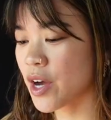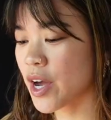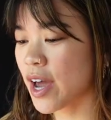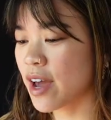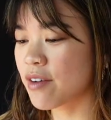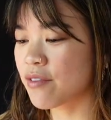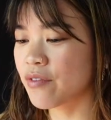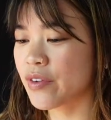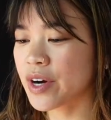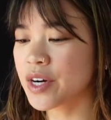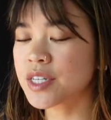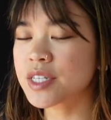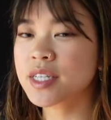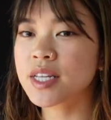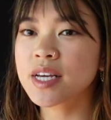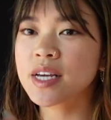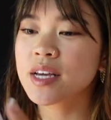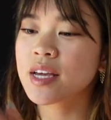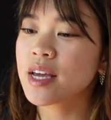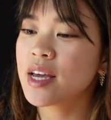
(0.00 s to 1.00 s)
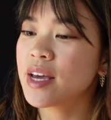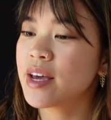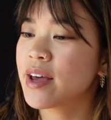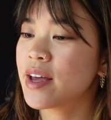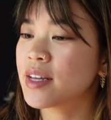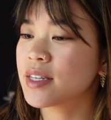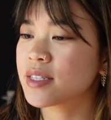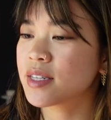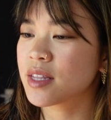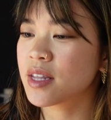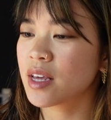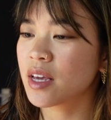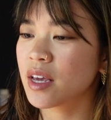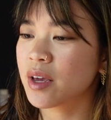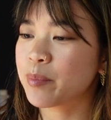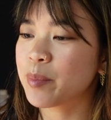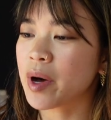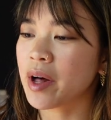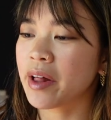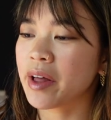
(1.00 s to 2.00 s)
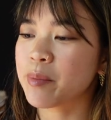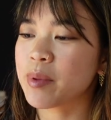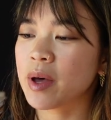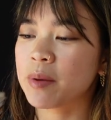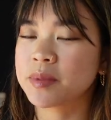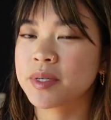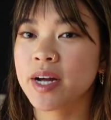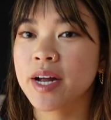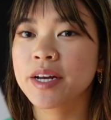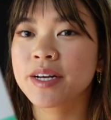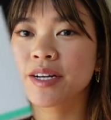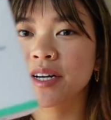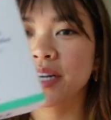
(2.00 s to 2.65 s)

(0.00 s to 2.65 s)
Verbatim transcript: Okay, first thing is the polypeptide